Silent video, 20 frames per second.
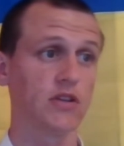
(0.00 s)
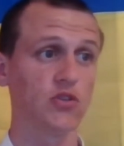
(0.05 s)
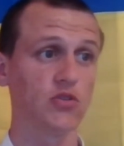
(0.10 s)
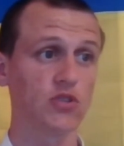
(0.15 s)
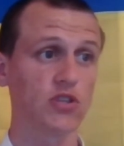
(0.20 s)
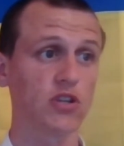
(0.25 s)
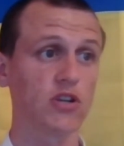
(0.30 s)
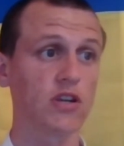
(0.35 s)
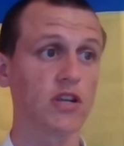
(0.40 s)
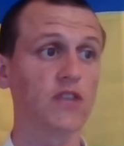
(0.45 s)

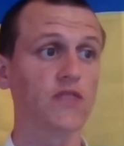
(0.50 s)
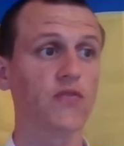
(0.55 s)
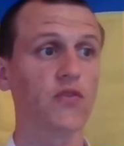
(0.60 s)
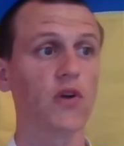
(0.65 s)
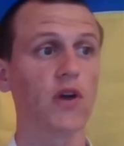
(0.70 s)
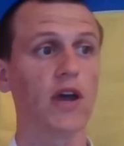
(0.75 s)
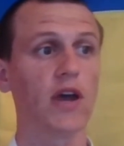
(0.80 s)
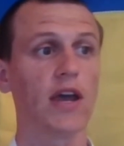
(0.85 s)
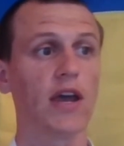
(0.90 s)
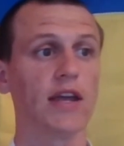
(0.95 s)
user
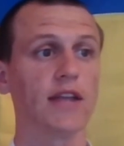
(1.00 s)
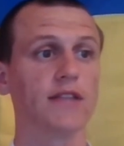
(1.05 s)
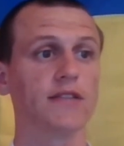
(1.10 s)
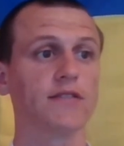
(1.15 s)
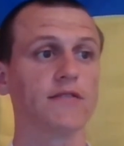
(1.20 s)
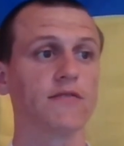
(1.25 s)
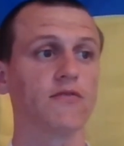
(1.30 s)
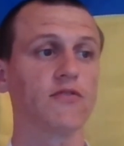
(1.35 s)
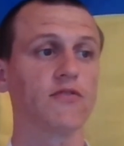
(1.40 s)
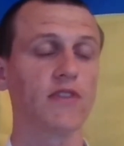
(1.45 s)
info
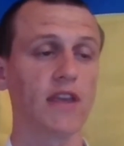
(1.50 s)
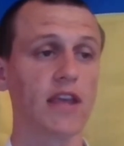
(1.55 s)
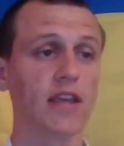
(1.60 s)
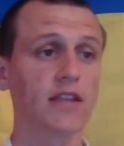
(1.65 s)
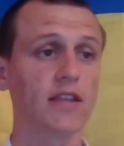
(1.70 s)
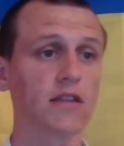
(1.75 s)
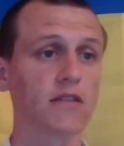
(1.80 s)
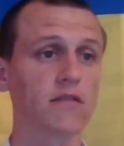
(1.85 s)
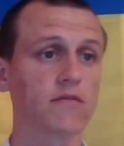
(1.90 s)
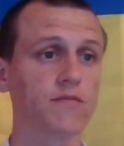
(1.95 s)
and
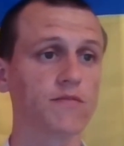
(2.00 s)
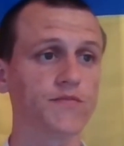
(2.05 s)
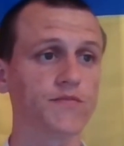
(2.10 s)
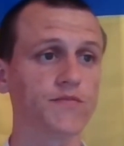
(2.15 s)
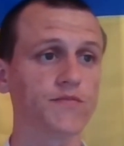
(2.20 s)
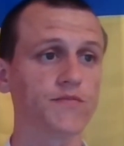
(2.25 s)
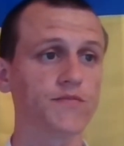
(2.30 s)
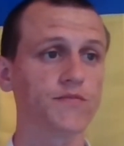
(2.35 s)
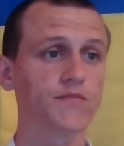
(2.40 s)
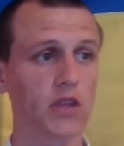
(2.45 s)
created
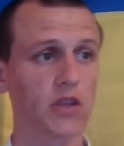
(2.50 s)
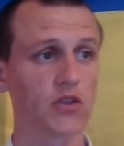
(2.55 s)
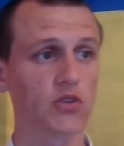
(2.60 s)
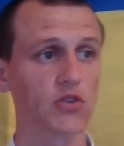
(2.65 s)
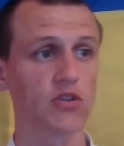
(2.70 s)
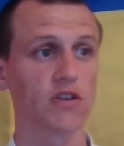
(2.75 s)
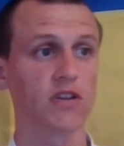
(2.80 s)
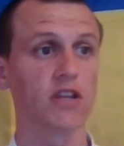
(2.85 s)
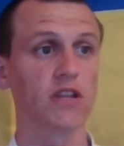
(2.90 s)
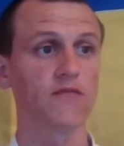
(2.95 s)

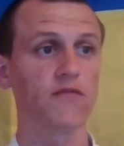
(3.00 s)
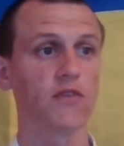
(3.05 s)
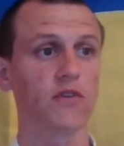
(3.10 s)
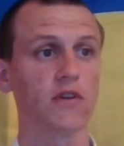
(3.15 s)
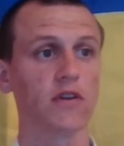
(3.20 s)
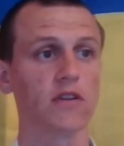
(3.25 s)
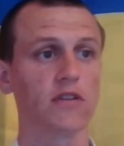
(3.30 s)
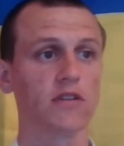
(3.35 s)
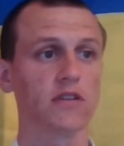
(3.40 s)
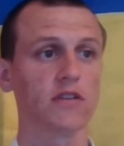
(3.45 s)
user
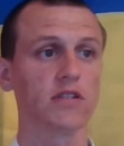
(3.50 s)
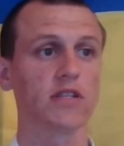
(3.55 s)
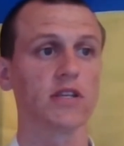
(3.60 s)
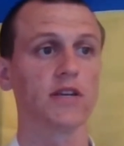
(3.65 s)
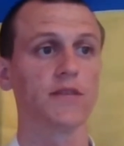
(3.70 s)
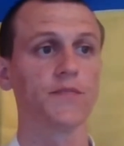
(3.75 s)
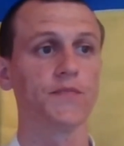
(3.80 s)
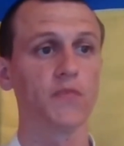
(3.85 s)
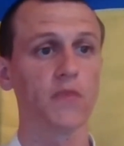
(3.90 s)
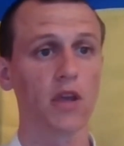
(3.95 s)
info. It is
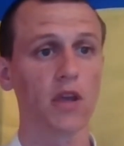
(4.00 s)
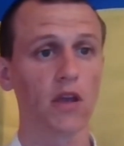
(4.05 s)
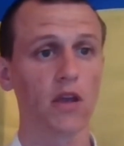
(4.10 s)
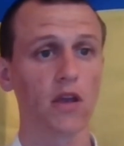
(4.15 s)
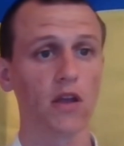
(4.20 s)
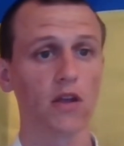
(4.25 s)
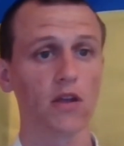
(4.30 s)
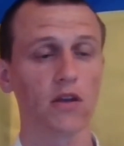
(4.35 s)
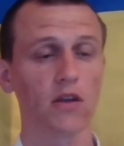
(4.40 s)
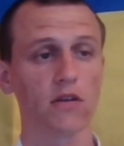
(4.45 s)
a
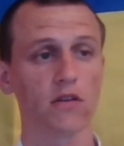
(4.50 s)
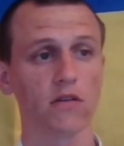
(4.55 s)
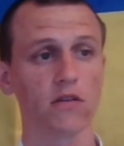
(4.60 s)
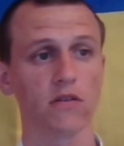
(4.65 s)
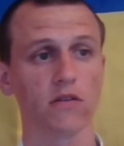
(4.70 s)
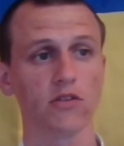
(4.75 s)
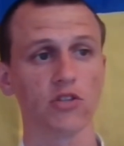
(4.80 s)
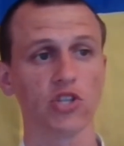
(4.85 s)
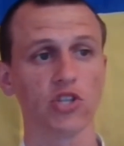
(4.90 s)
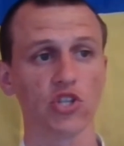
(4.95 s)

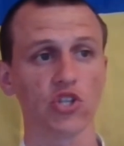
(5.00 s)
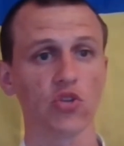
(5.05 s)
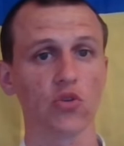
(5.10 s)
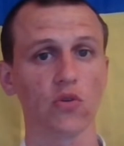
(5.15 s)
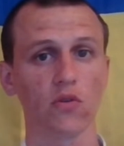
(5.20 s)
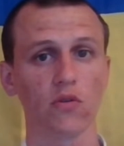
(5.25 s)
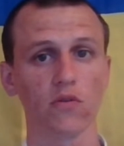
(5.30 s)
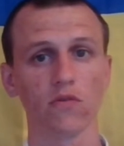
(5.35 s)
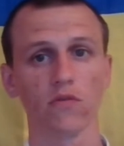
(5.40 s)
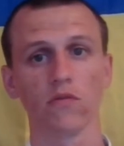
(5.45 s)

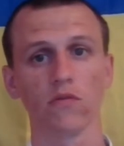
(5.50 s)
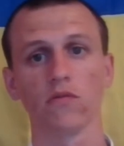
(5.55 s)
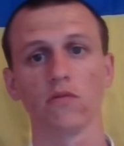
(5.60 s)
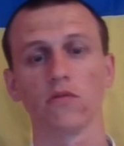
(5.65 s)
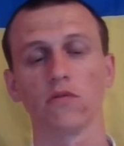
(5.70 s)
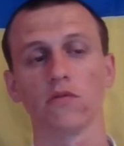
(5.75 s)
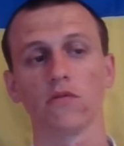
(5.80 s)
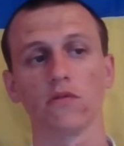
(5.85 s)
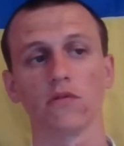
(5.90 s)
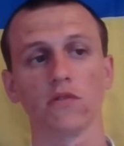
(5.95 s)
JSON
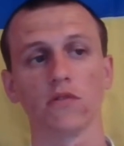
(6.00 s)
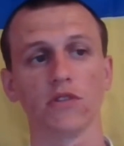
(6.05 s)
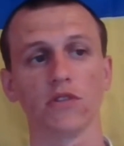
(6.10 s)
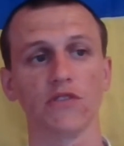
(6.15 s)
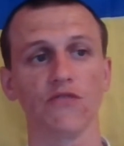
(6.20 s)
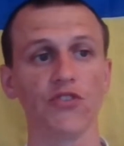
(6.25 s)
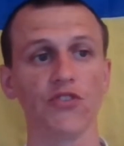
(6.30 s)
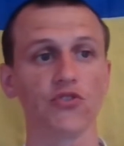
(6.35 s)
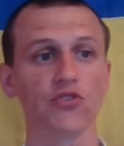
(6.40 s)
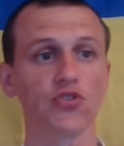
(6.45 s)

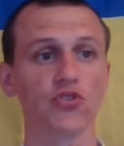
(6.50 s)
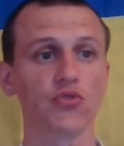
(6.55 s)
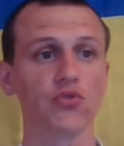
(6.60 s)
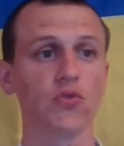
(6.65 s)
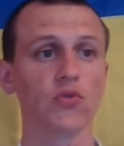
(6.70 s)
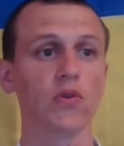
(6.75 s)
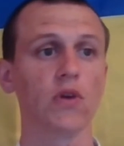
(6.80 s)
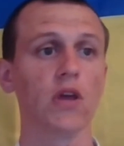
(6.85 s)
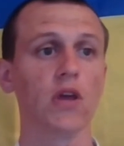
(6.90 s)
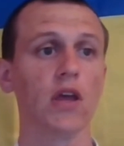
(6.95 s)
string of
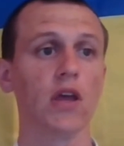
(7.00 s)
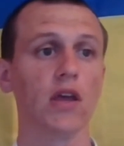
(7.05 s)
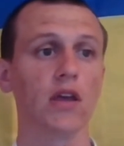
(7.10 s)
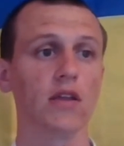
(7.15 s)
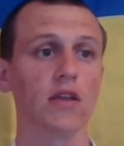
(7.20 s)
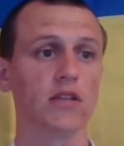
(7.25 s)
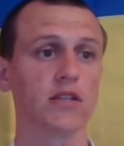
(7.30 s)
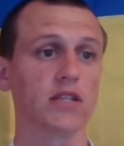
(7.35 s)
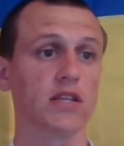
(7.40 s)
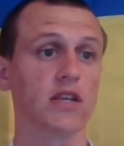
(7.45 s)
2.
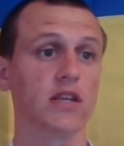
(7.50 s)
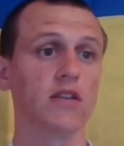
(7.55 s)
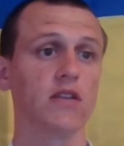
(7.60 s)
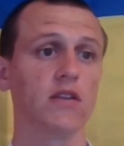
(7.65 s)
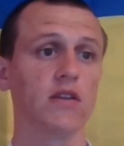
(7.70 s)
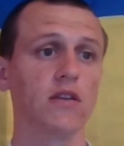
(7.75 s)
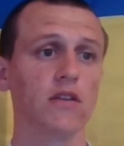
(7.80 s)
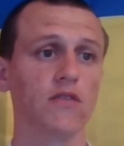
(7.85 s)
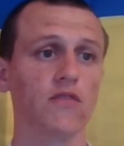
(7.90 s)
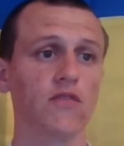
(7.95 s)
It is
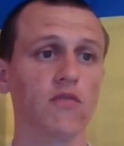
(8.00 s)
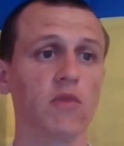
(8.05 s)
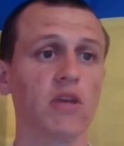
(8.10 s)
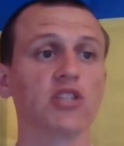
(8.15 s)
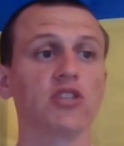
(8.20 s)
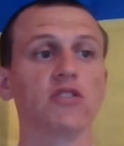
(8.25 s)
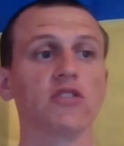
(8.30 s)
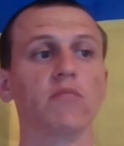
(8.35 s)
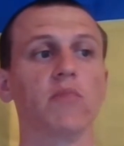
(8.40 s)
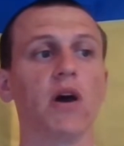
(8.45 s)

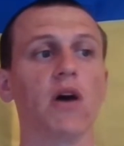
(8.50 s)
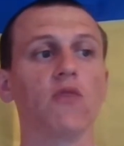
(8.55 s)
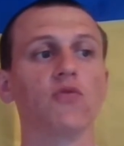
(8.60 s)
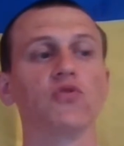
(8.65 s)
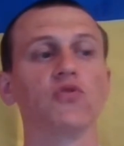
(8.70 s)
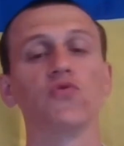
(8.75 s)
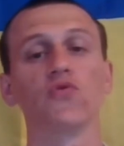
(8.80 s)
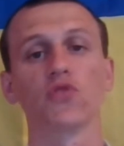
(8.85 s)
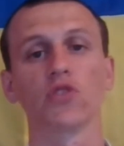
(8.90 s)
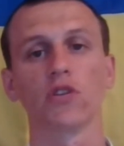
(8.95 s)
information
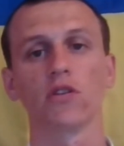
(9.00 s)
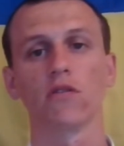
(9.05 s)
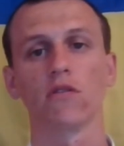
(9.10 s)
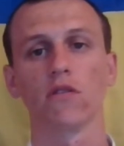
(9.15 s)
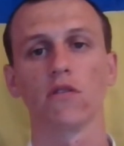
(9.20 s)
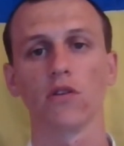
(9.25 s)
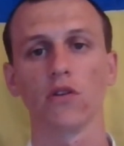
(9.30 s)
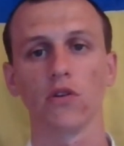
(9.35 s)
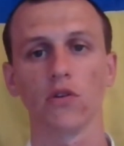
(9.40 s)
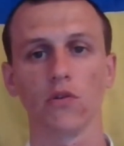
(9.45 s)
about
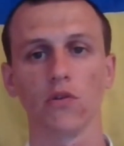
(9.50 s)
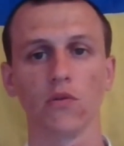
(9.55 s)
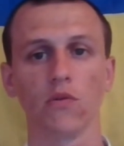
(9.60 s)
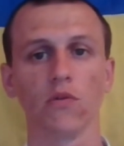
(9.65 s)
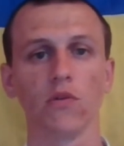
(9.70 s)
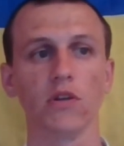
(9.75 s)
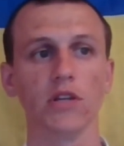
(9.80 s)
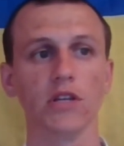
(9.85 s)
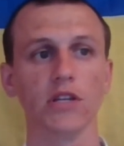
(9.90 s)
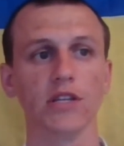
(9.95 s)
user
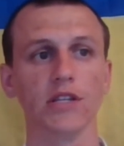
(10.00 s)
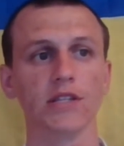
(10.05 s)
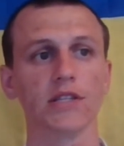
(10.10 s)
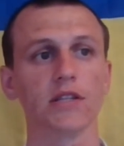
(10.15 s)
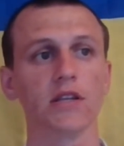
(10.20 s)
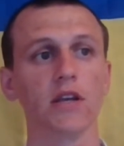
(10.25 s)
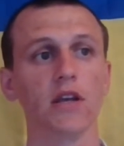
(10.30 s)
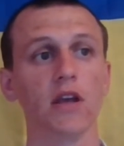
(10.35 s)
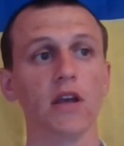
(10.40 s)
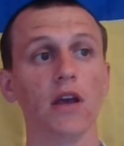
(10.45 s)
who
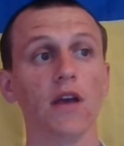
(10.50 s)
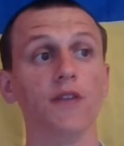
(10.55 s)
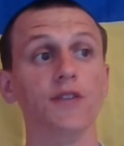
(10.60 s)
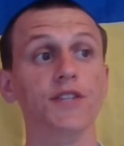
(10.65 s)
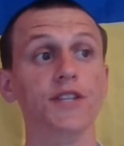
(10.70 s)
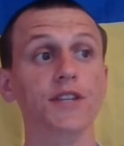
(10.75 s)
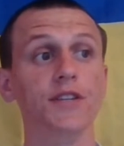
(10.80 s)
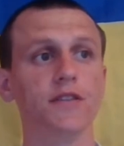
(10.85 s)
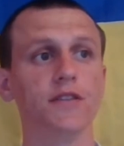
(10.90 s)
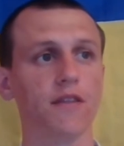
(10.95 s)

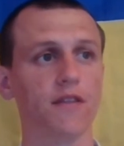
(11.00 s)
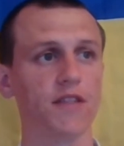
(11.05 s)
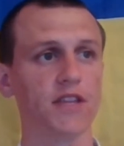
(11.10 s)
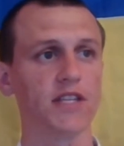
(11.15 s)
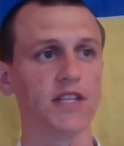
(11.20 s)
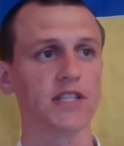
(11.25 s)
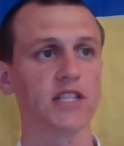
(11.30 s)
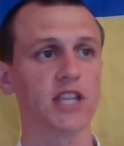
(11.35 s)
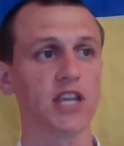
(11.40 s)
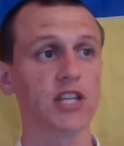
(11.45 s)
did
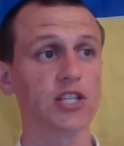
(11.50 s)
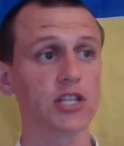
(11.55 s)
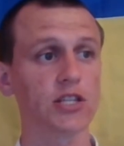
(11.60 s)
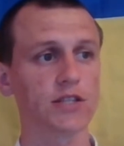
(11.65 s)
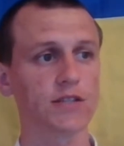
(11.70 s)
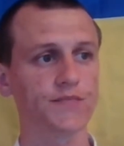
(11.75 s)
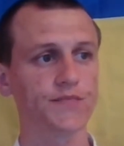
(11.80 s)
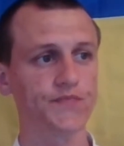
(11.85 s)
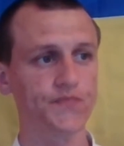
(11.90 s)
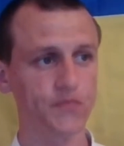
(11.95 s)
these
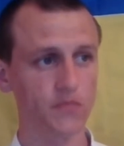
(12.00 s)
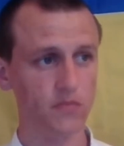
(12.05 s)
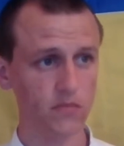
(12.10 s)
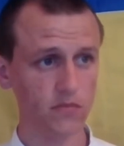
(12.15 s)
changes,